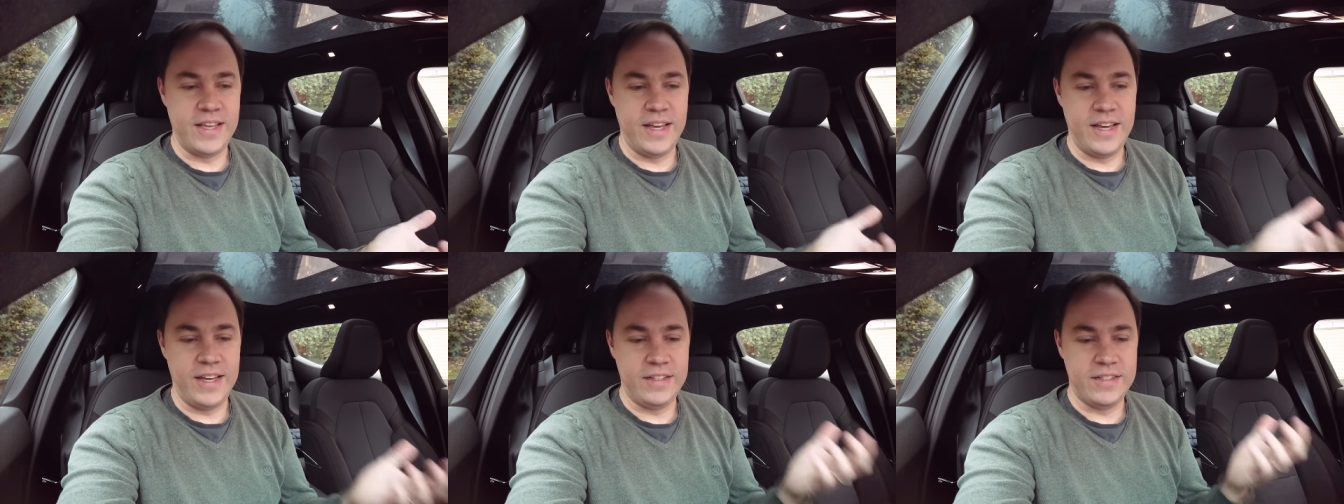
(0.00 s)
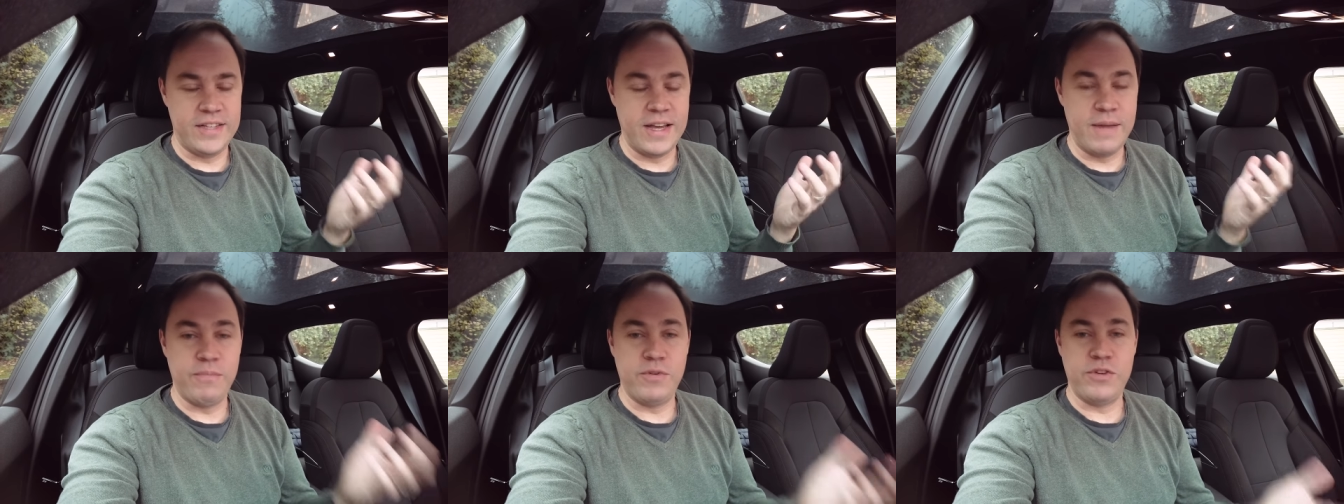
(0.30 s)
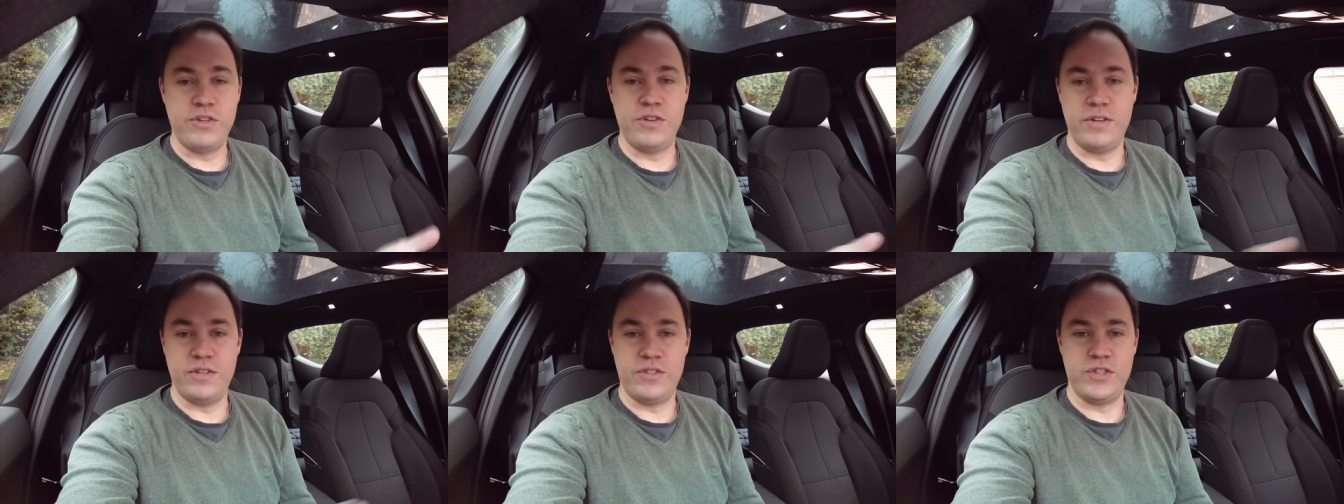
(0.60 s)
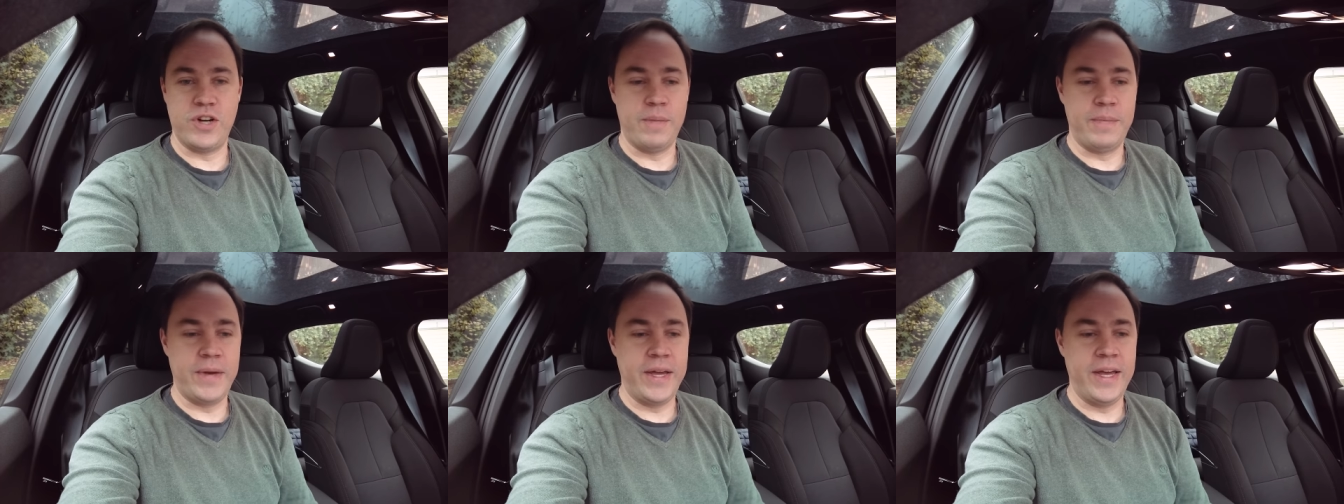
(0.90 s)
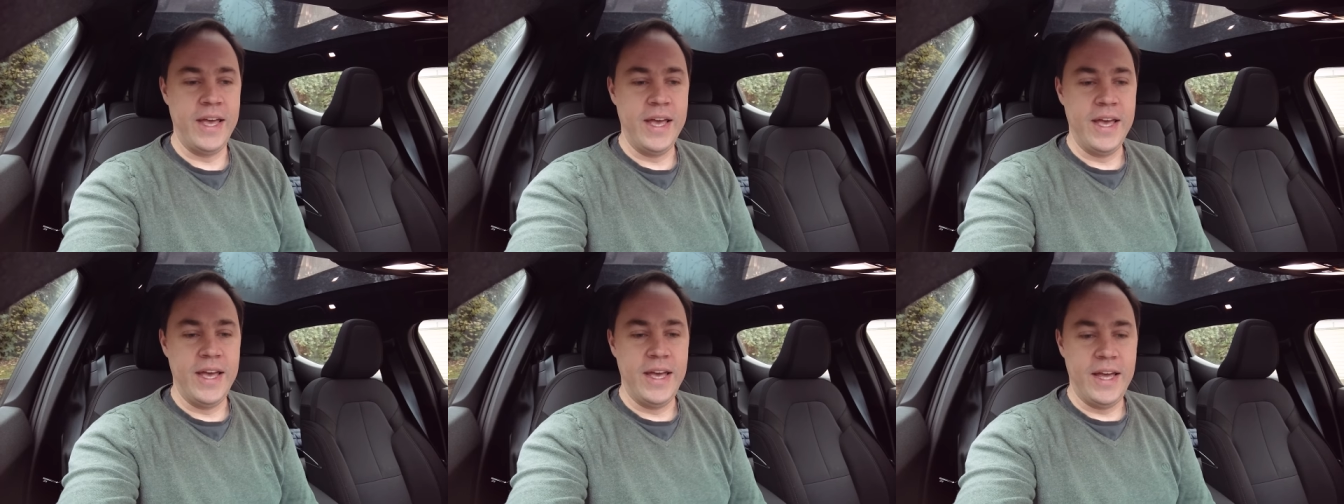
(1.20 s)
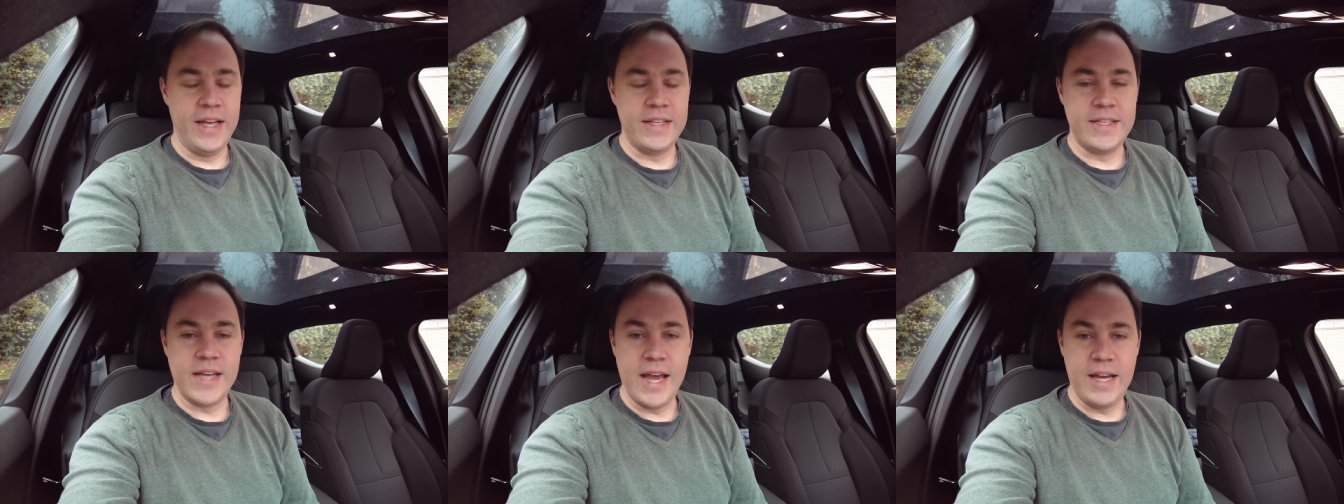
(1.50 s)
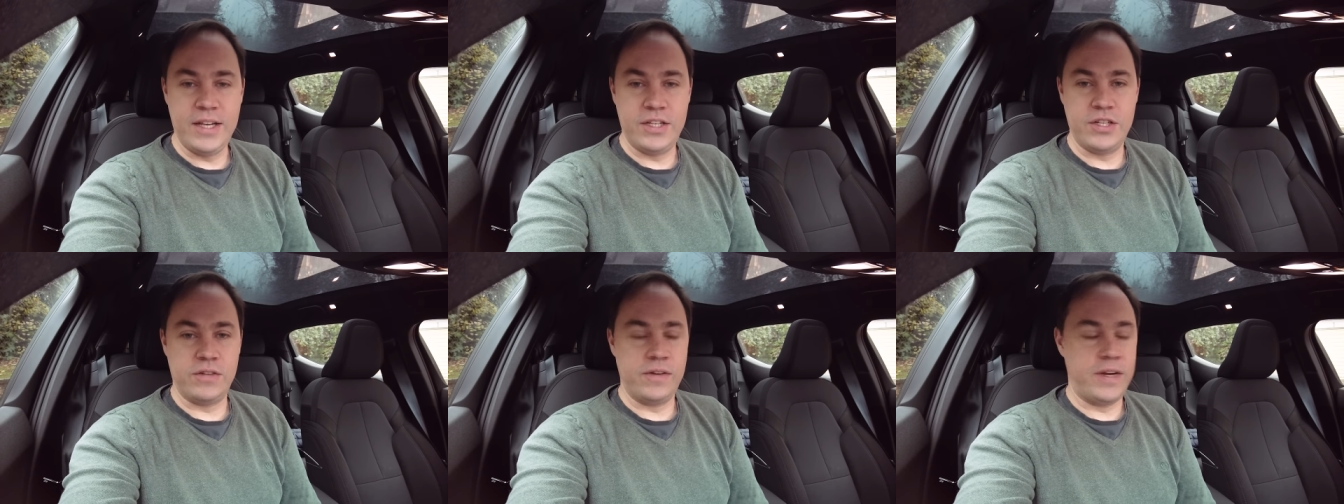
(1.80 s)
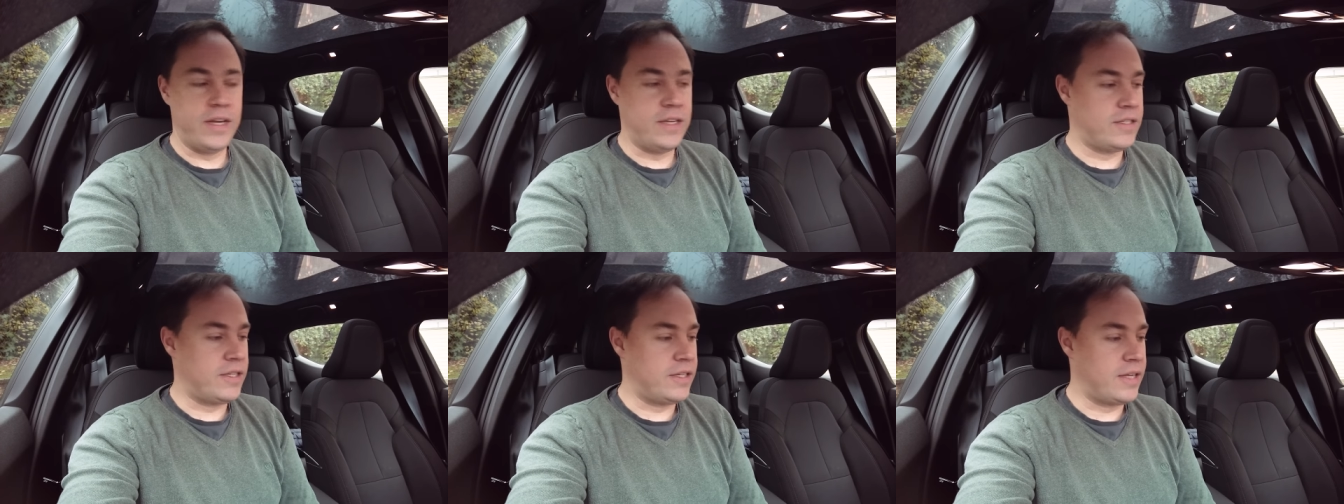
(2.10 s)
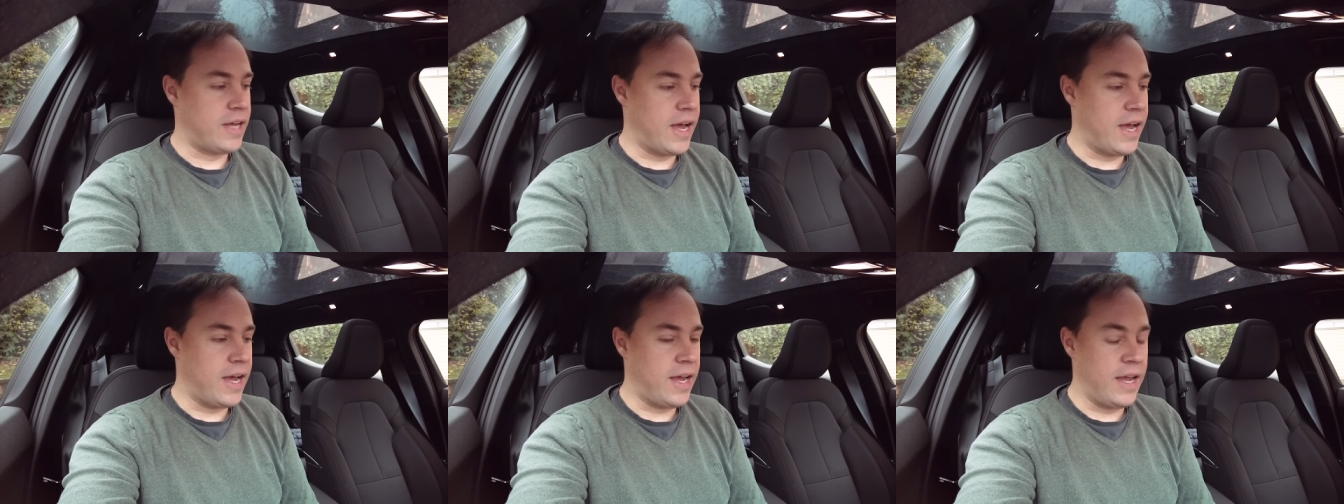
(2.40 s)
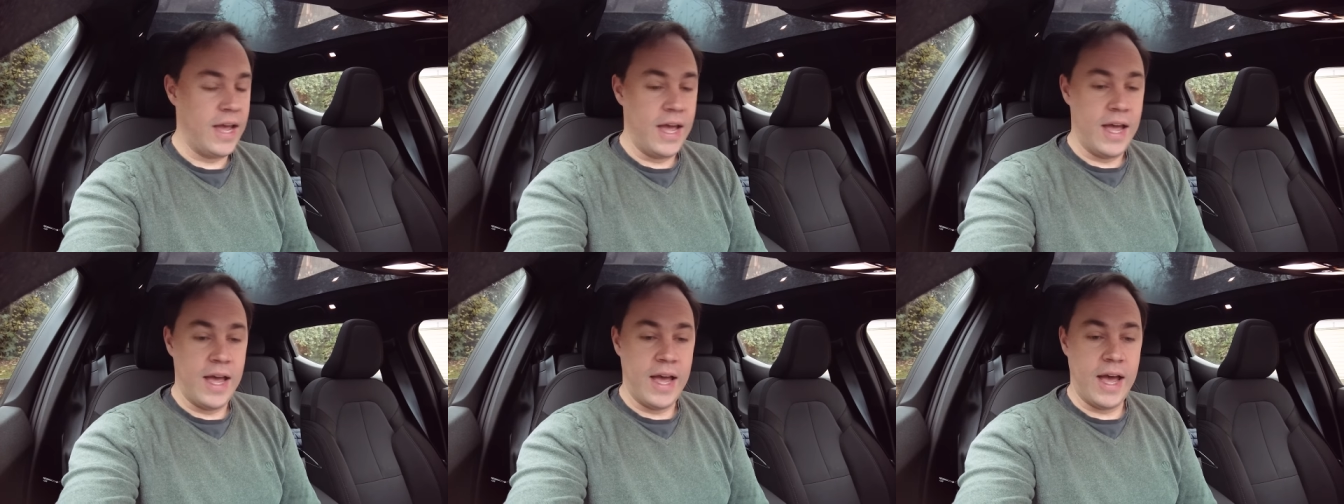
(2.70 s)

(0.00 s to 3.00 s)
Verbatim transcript: The temperature is dropping, it's eight degrees today,